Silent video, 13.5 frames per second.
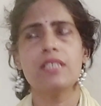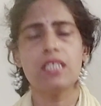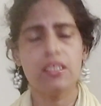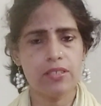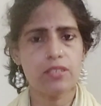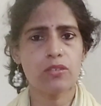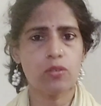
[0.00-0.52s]

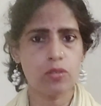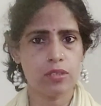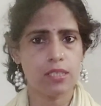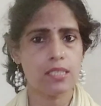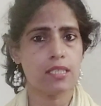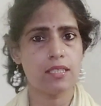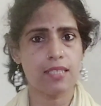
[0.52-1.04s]
even though
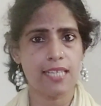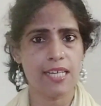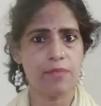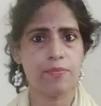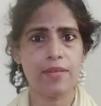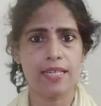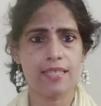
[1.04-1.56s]
this is
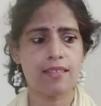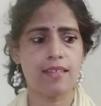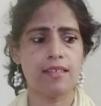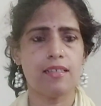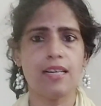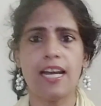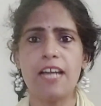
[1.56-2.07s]
their best
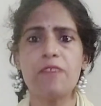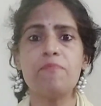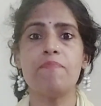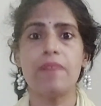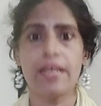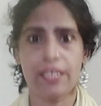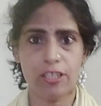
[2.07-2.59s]
seller
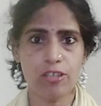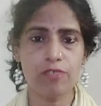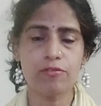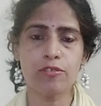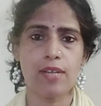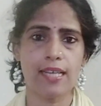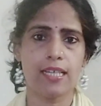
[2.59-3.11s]
and many
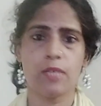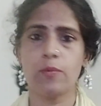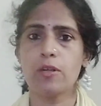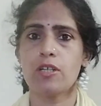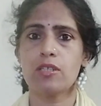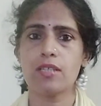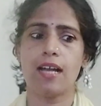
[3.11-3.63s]
of you like it,
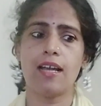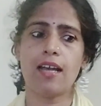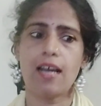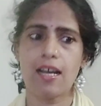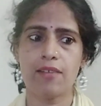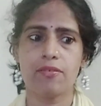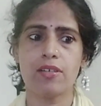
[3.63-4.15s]
because I
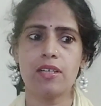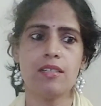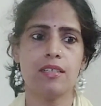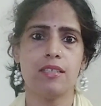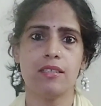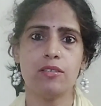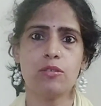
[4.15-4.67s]
have
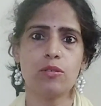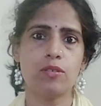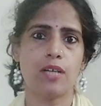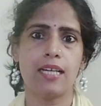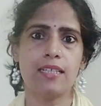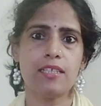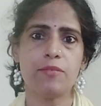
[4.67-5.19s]
clearly
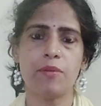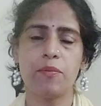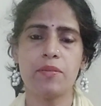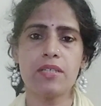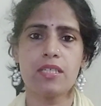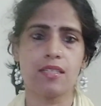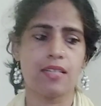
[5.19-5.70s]
I
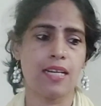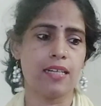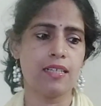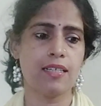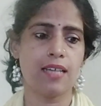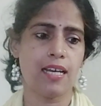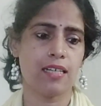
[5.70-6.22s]
remember
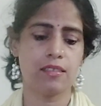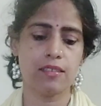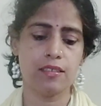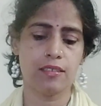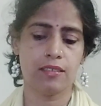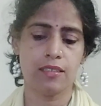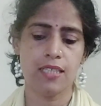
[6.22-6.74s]
standing at
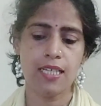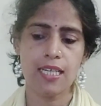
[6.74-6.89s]
a